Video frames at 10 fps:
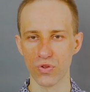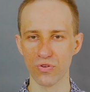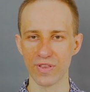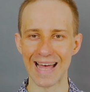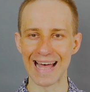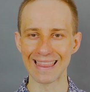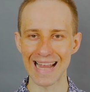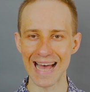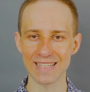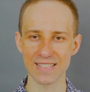to the
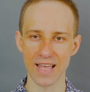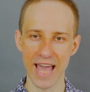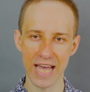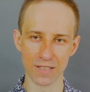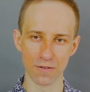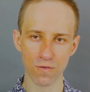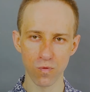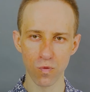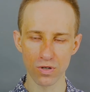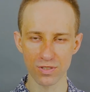last and
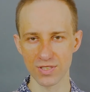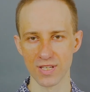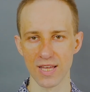fourth